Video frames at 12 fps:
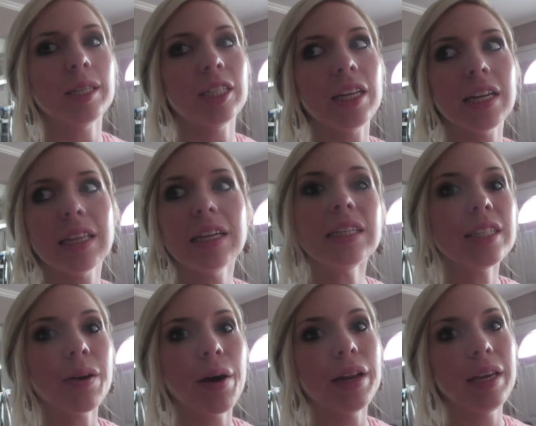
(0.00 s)
we should at
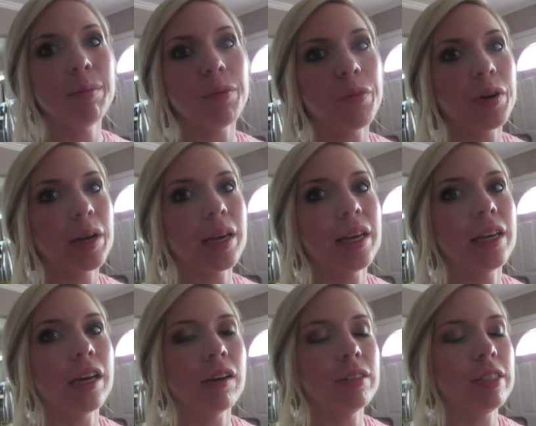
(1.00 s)
least go to eat before he
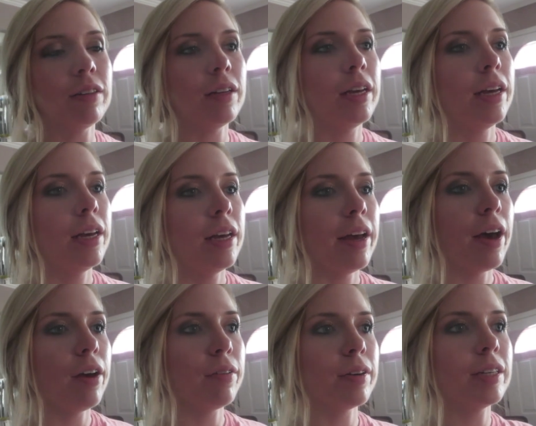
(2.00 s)
goes and
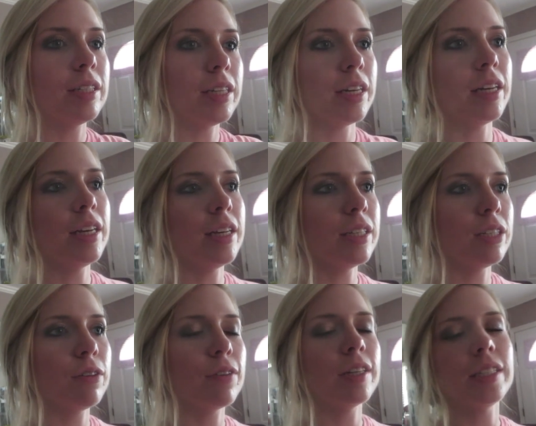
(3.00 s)
over to
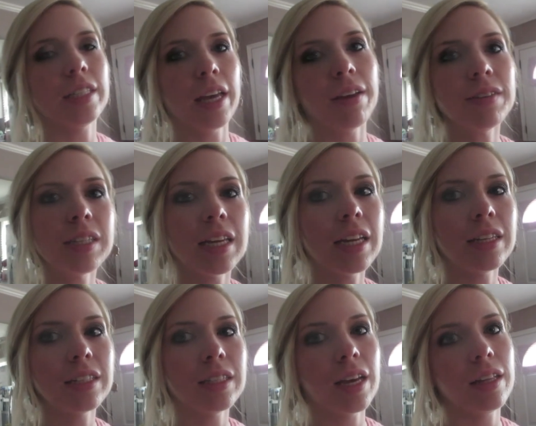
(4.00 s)
his friend's Kevin's
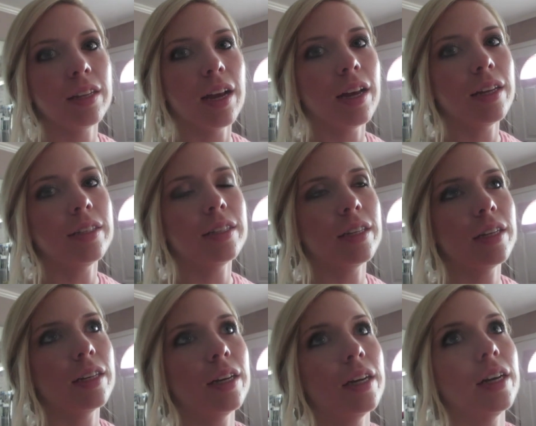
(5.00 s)
again to stay the night and
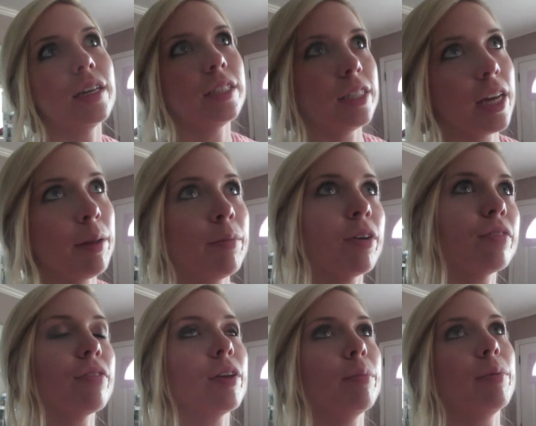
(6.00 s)
to study more
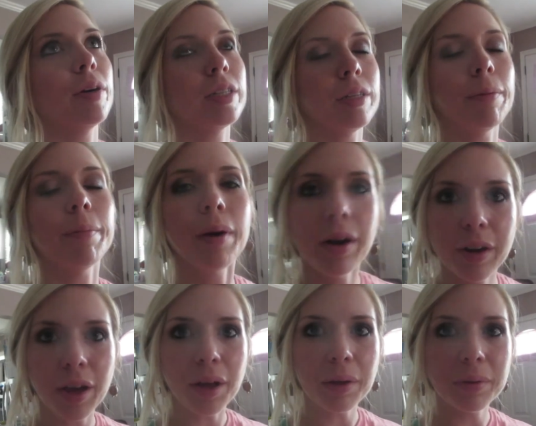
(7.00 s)
for the board
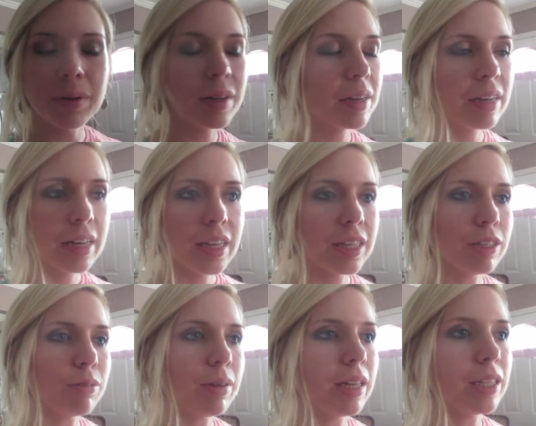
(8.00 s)
tomorrow.
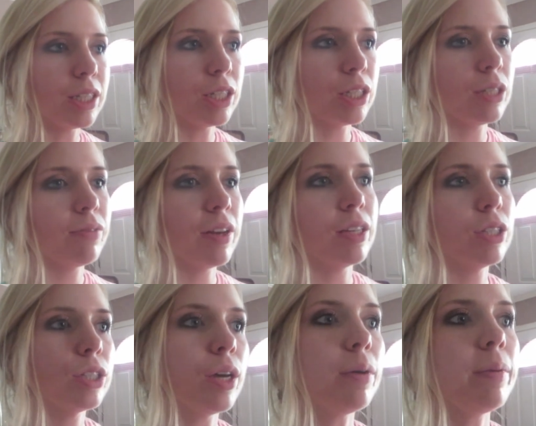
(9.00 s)
This weekend has just felt
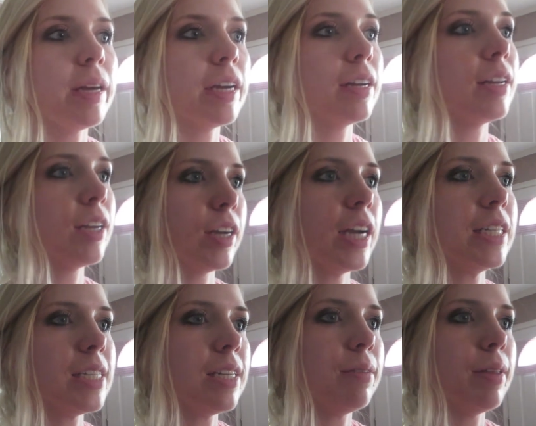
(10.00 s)
so weird and
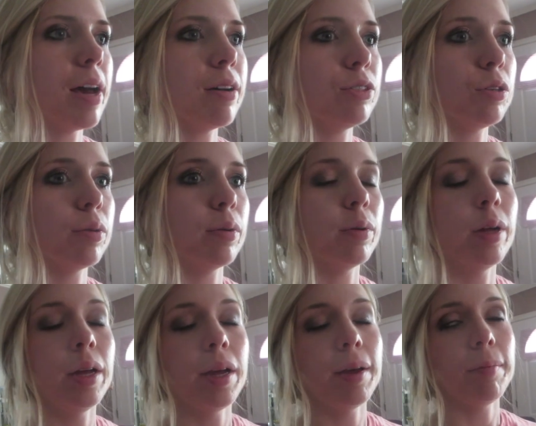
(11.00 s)
crazy without Joel
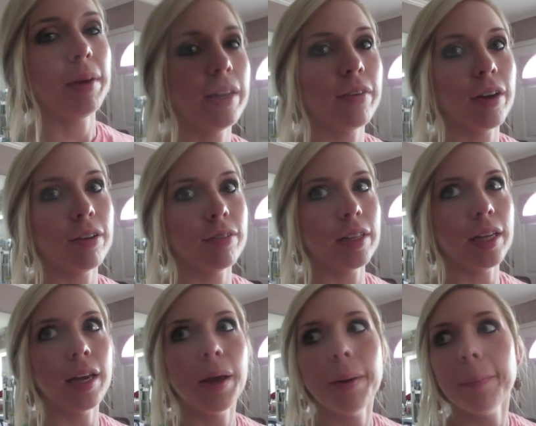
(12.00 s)
being around
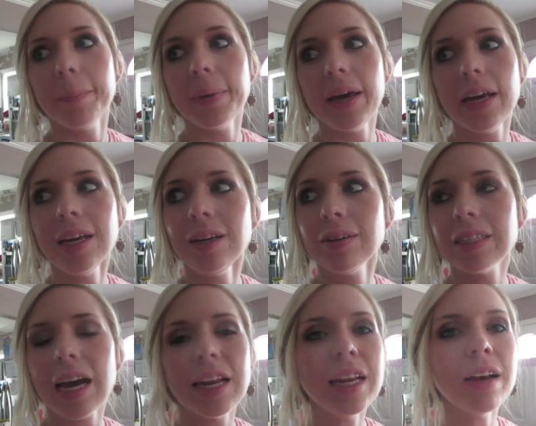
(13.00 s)
really. But
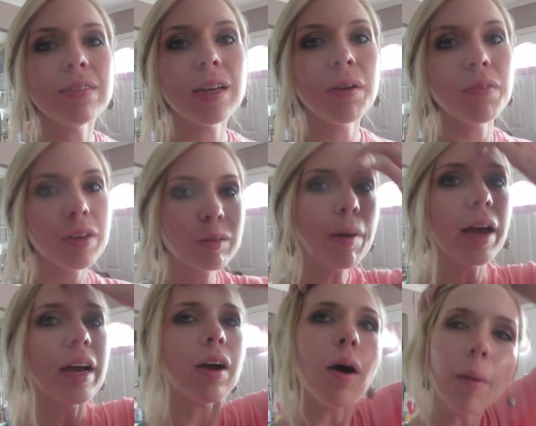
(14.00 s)
anyways, I didn't have time to fix my
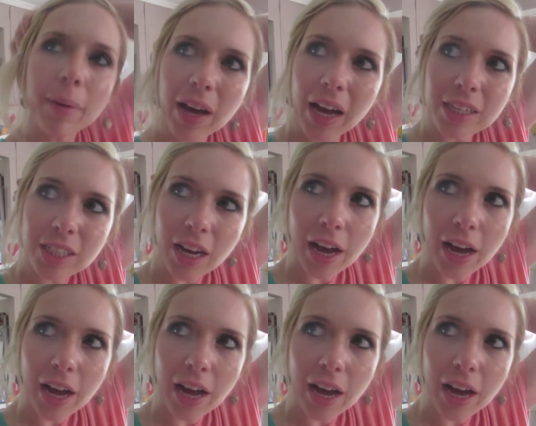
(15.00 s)
hair. Oh my gosh,